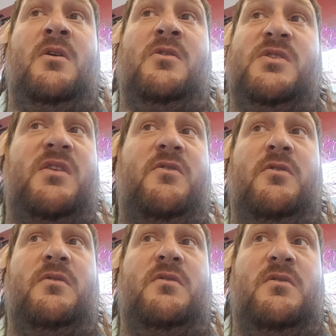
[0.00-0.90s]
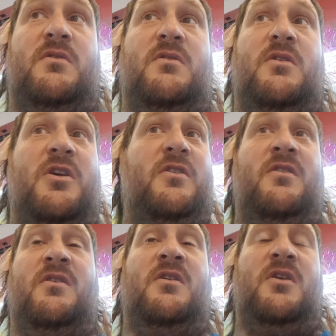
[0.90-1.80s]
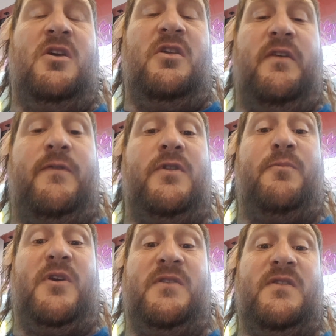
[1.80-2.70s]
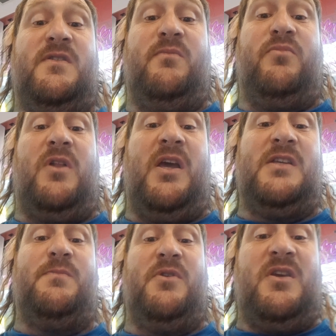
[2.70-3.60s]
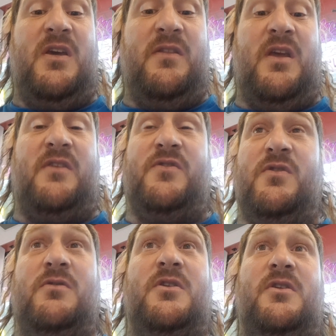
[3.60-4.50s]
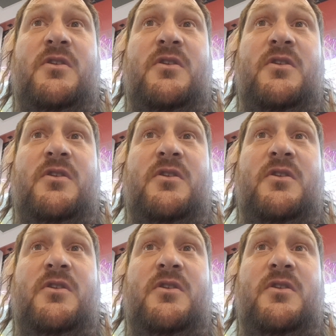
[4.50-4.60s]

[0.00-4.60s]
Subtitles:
so they've got the pieces in place, but can they do it?